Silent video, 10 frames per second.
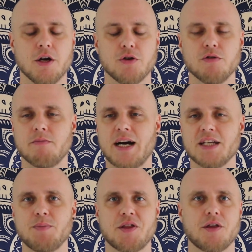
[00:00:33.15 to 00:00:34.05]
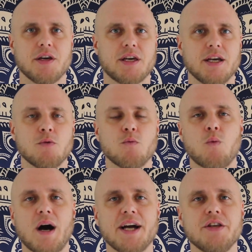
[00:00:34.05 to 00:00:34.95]
You might be thinking,
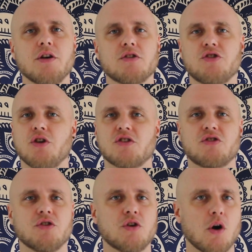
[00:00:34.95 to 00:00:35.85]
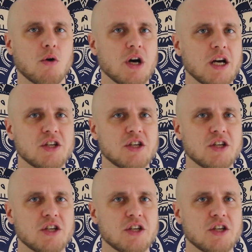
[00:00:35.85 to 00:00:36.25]
why not just to go